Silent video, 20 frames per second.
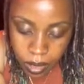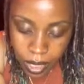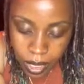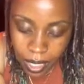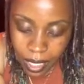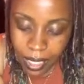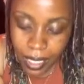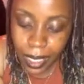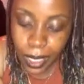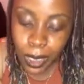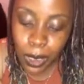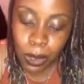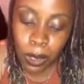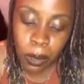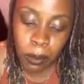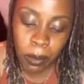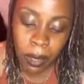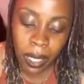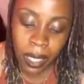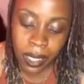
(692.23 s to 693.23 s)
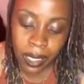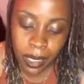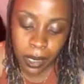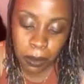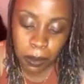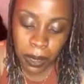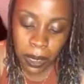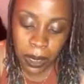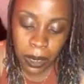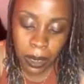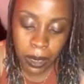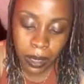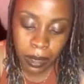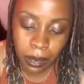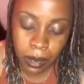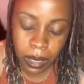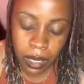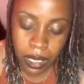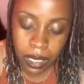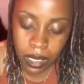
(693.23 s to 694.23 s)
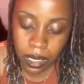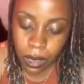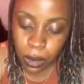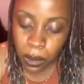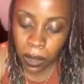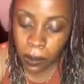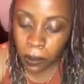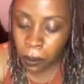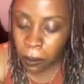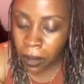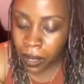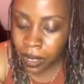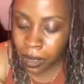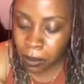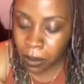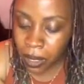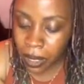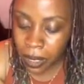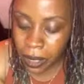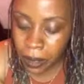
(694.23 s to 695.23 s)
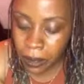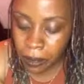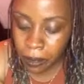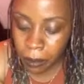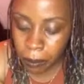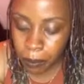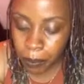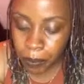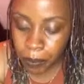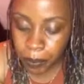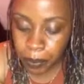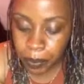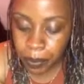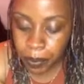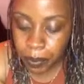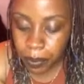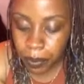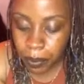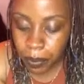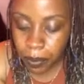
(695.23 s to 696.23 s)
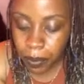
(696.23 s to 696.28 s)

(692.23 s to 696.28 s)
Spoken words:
this reminds me, you know what this stream reminds me of? I do private readings.